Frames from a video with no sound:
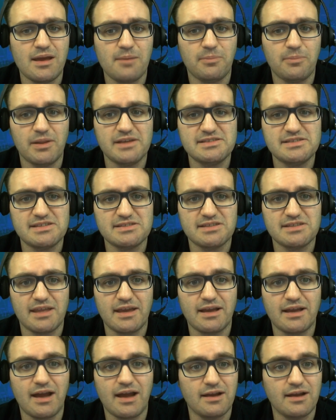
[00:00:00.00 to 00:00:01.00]
Places
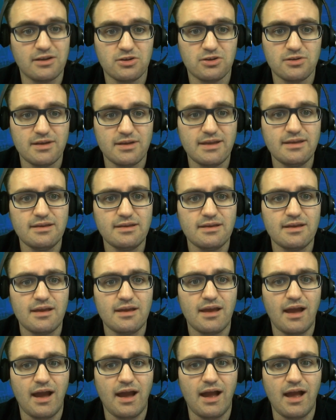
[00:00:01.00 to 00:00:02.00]
like Hungary,
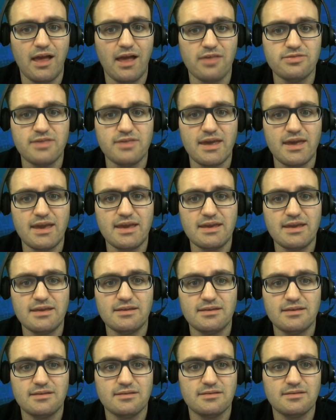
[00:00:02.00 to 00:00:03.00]

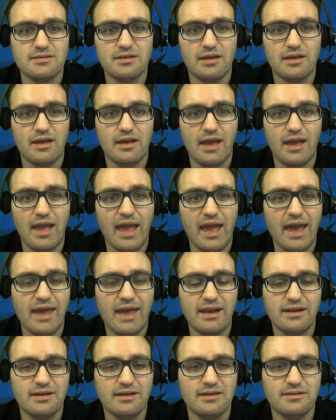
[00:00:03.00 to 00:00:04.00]
they
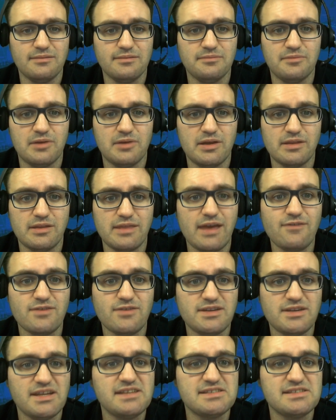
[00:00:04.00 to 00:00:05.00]
have a
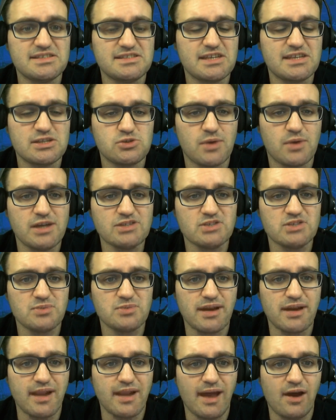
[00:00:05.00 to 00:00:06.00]
decent situation
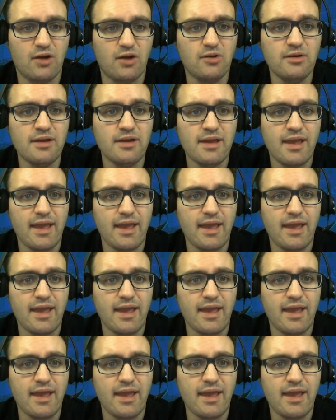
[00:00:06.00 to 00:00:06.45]
right now,